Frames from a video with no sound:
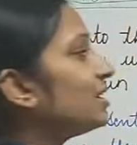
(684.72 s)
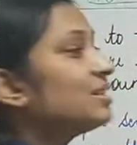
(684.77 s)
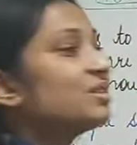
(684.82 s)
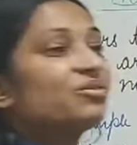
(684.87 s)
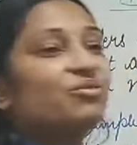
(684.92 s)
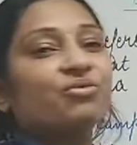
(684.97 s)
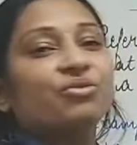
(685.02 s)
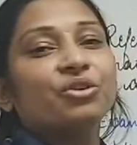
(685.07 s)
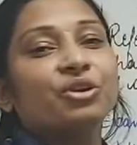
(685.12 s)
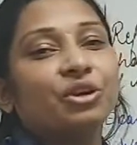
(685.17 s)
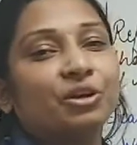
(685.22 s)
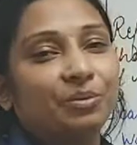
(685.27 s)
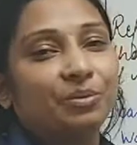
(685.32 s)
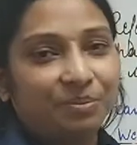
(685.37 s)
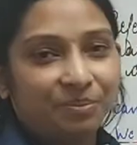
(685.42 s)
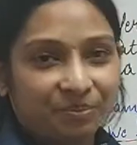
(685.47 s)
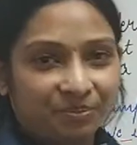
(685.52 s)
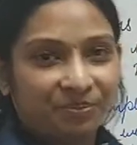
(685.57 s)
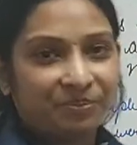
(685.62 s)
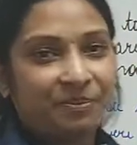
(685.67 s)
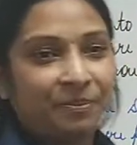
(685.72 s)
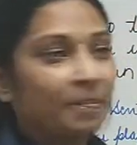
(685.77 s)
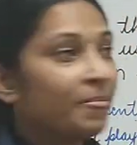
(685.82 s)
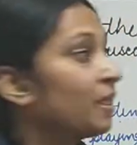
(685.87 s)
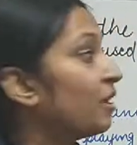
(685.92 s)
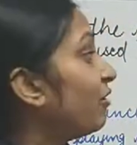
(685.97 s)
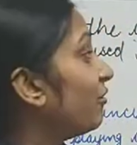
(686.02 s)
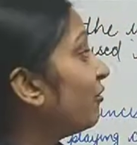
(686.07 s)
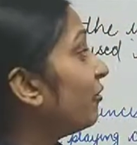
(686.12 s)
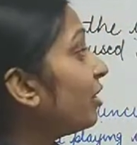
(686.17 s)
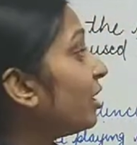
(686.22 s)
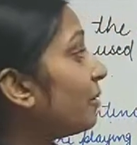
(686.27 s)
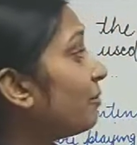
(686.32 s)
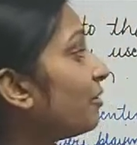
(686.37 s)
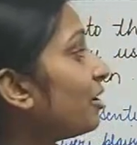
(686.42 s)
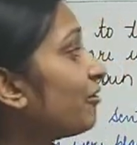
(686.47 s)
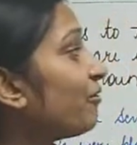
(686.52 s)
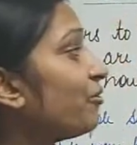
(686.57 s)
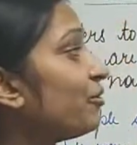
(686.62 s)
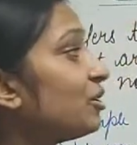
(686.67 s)
is verb.
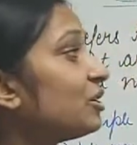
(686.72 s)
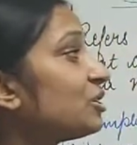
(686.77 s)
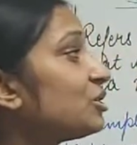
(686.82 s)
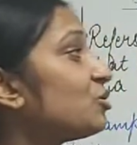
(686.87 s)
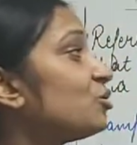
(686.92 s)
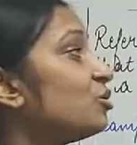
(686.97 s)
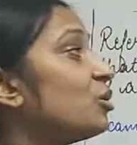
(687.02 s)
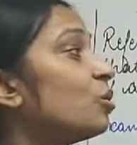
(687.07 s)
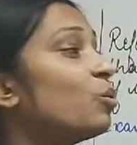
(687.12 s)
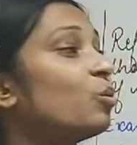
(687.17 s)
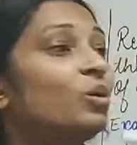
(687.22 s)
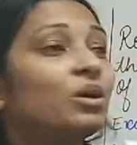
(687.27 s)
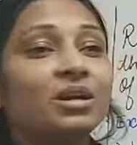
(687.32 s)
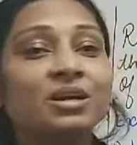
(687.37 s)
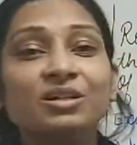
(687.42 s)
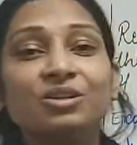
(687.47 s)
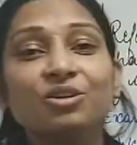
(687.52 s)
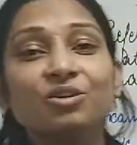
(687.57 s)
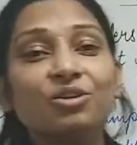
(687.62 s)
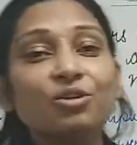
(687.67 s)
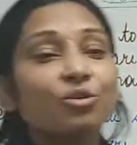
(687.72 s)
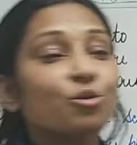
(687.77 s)
Verb refers to the words or a